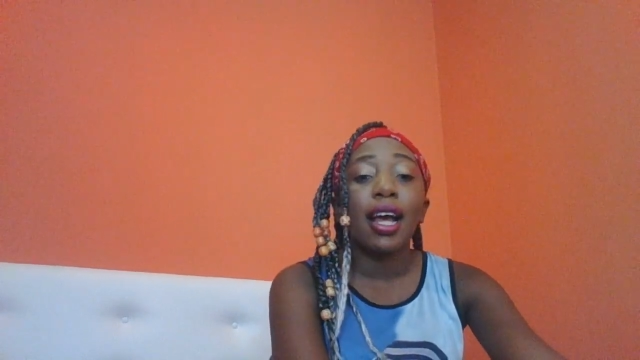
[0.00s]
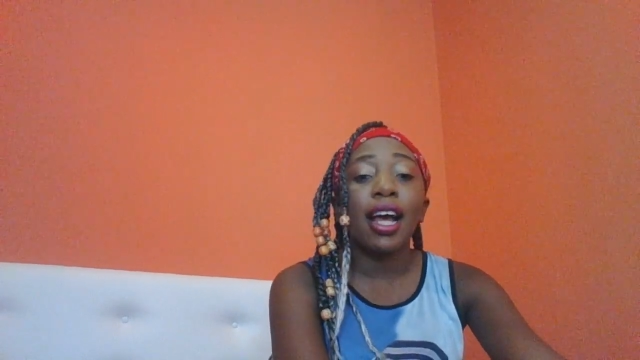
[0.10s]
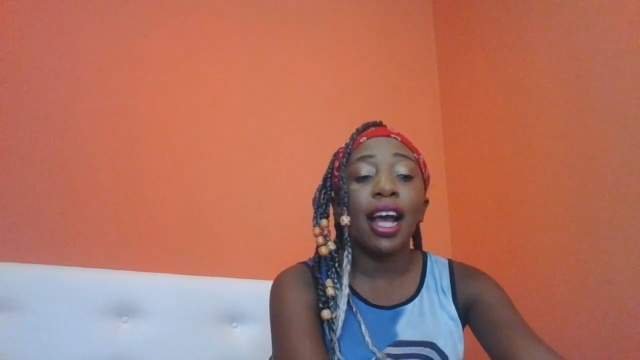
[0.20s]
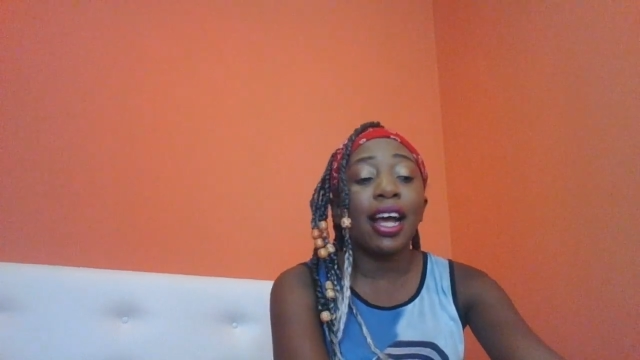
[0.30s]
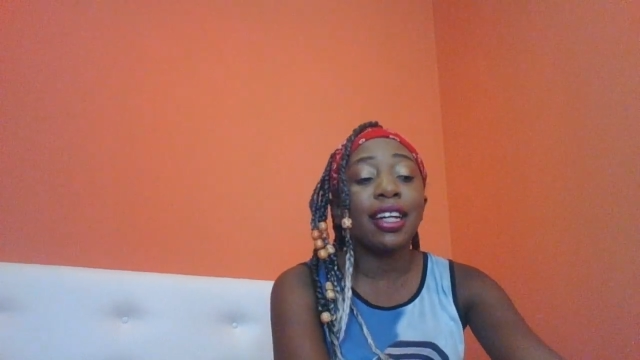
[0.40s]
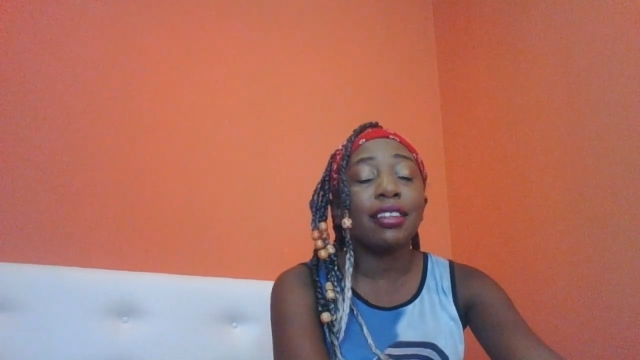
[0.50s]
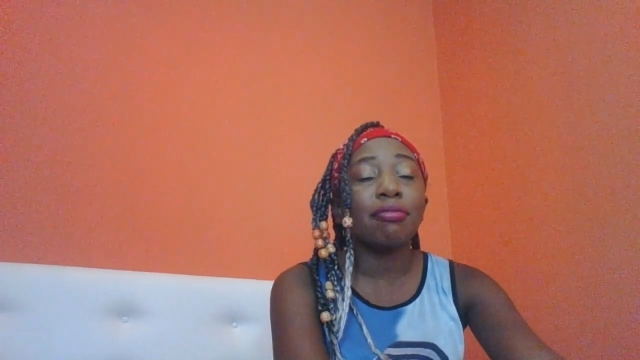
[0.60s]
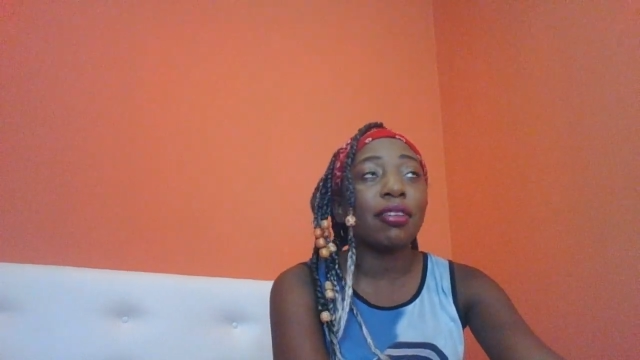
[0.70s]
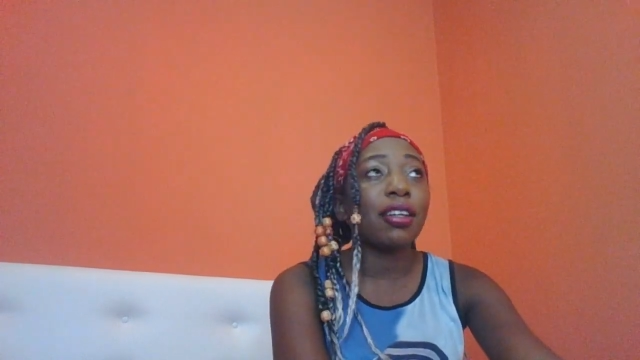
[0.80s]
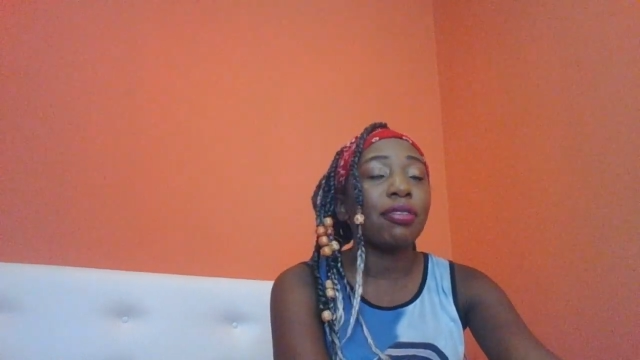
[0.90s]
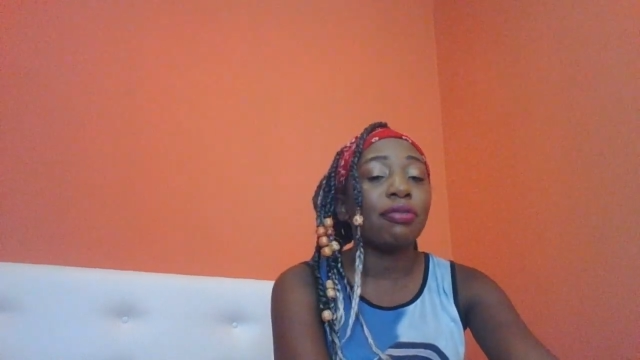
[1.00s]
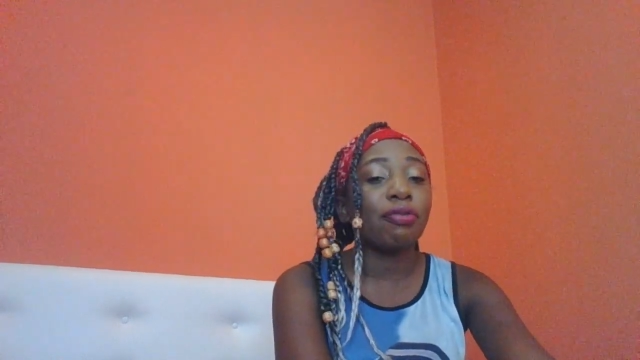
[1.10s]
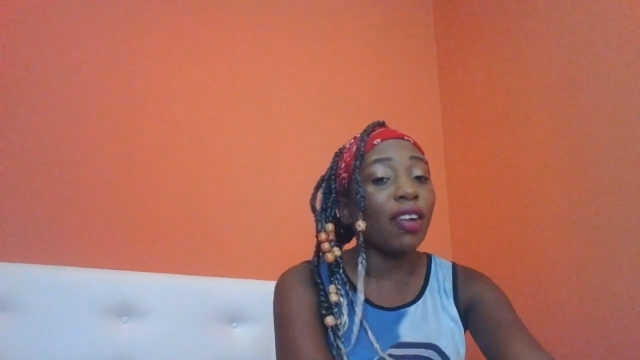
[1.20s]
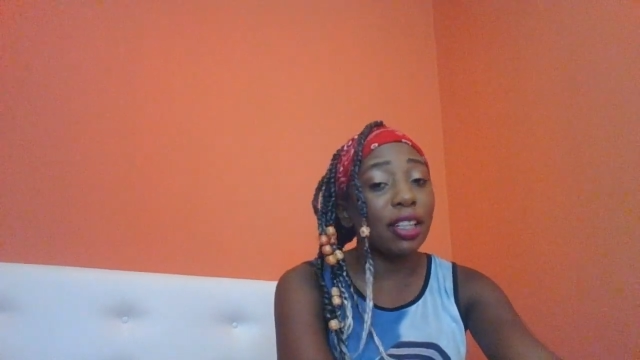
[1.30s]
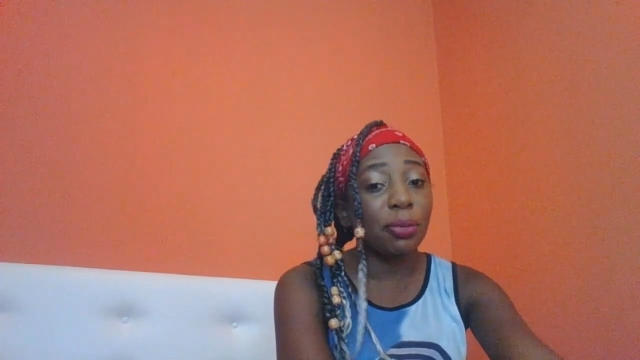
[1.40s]
And
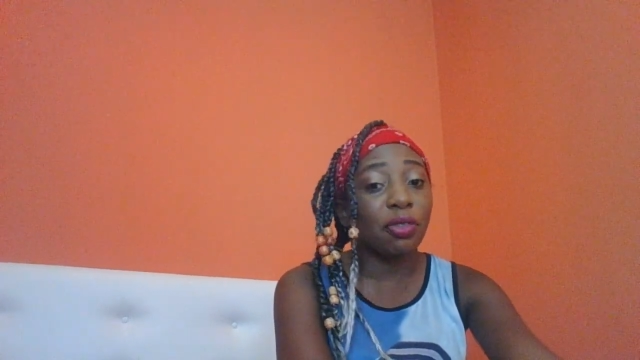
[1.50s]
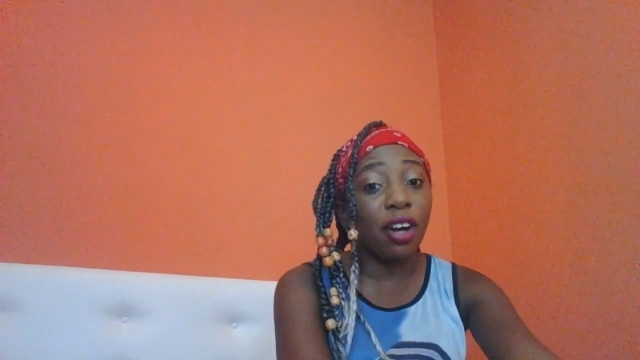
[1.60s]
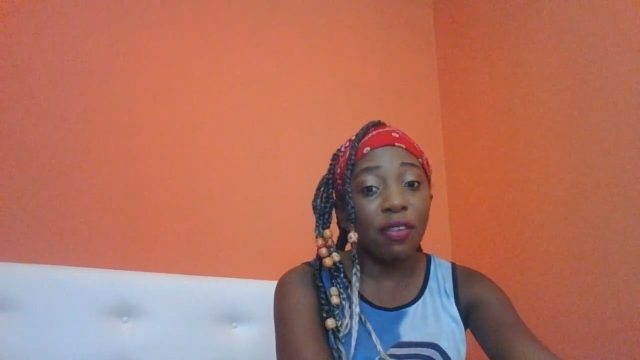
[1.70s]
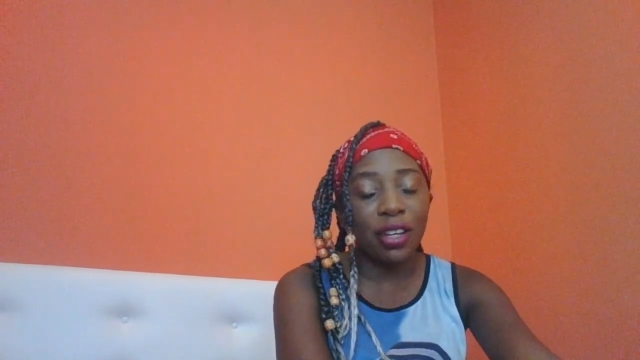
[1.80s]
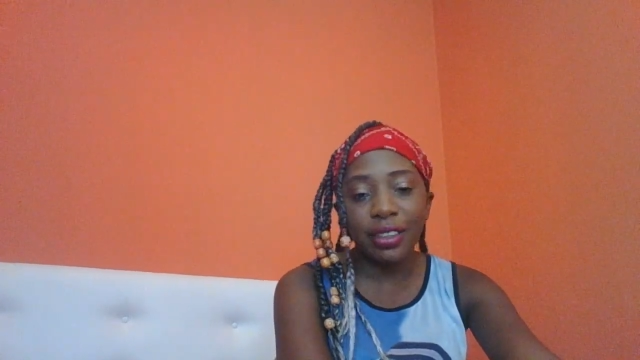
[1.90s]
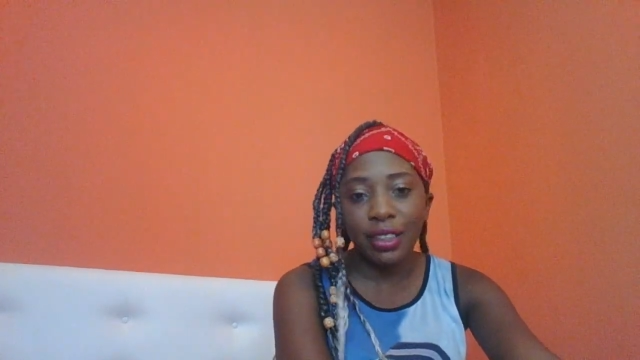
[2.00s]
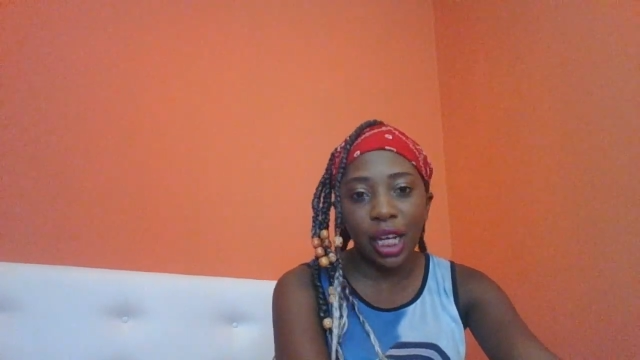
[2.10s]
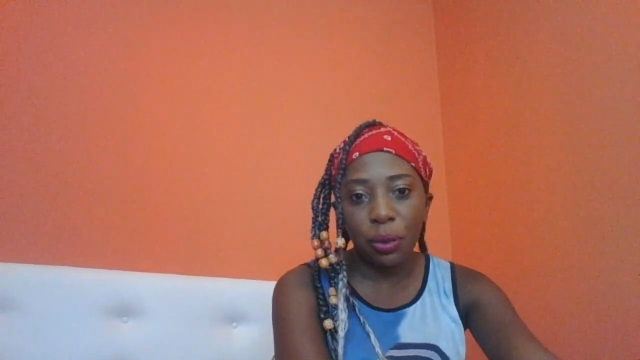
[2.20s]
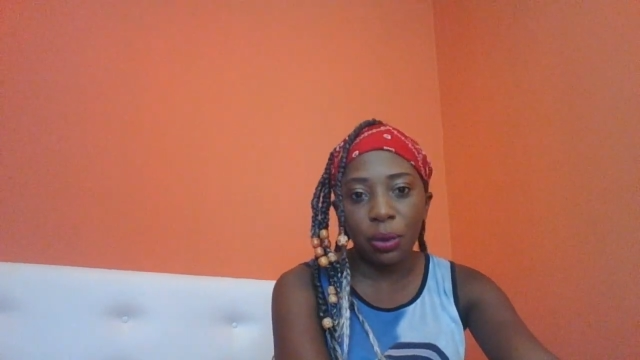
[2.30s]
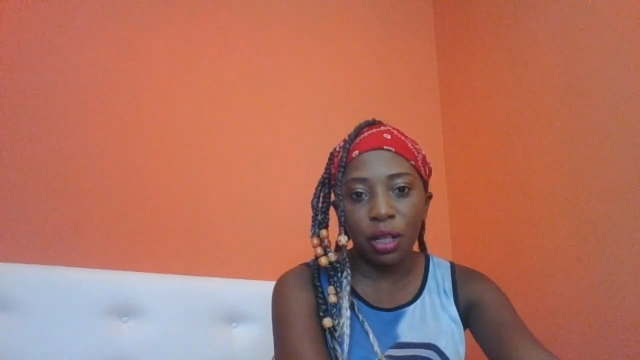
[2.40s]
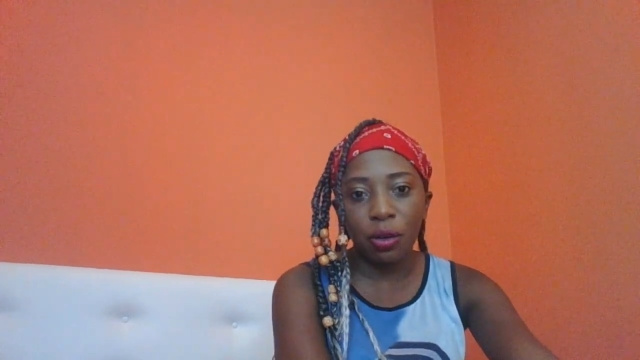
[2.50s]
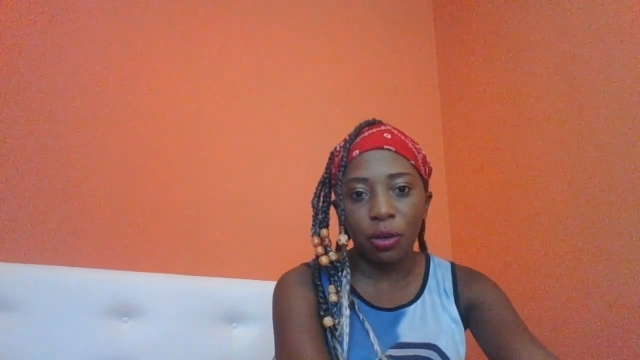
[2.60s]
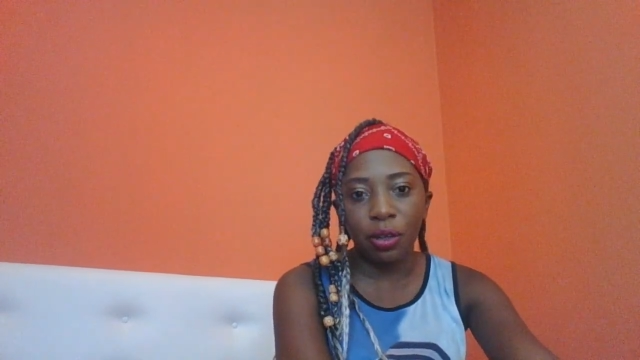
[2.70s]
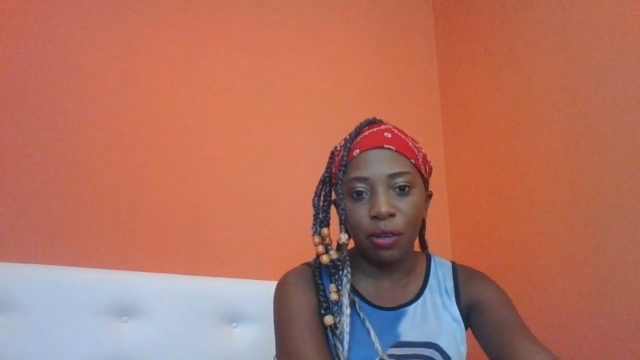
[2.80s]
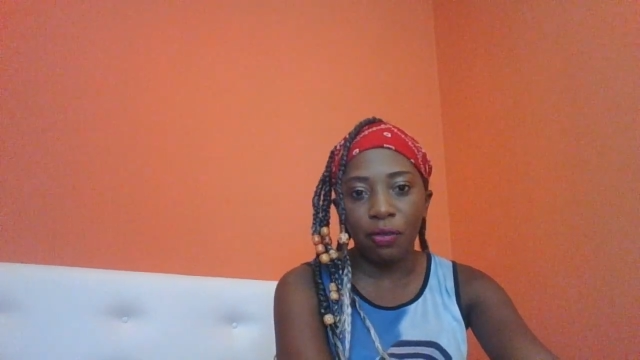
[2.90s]
first, before I even start with the
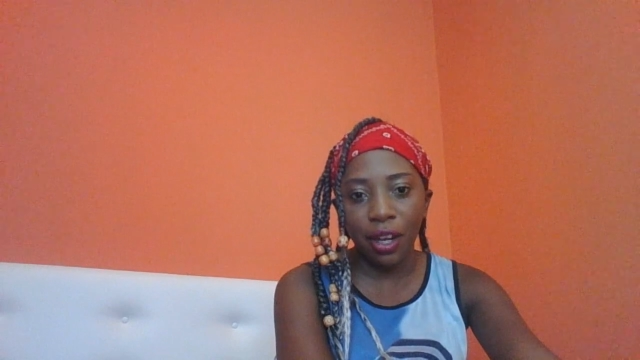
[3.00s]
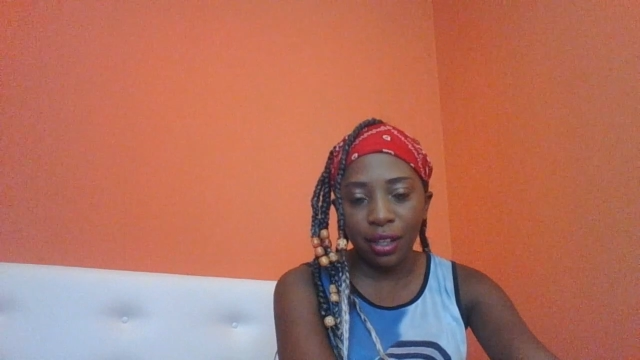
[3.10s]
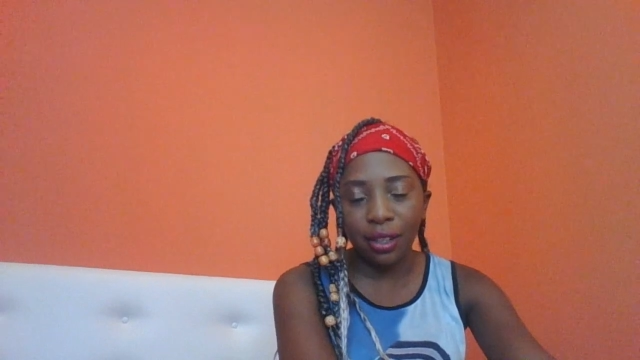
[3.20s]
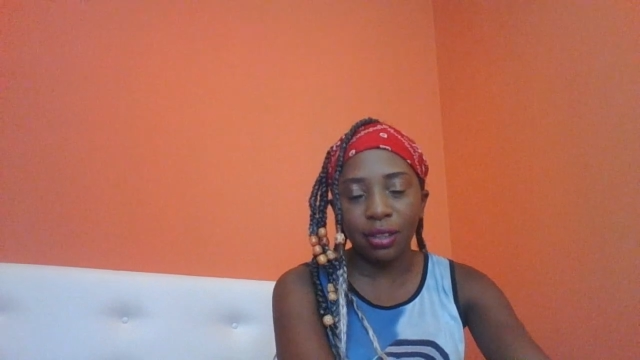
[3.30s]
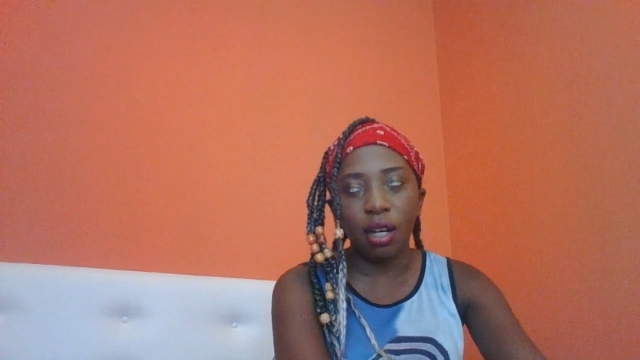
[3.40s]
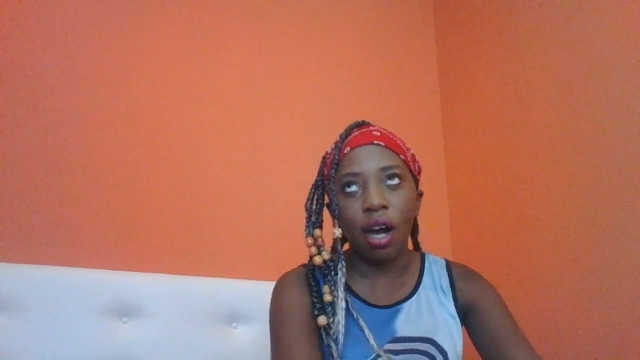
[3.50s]
coronavirus,